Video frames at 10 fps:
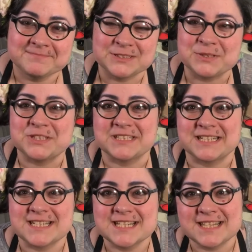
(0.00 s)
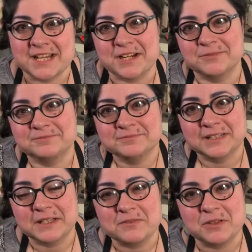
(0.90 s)
So it's just gonna sit there
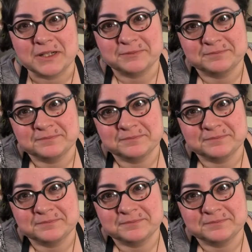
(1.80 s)
on the floor.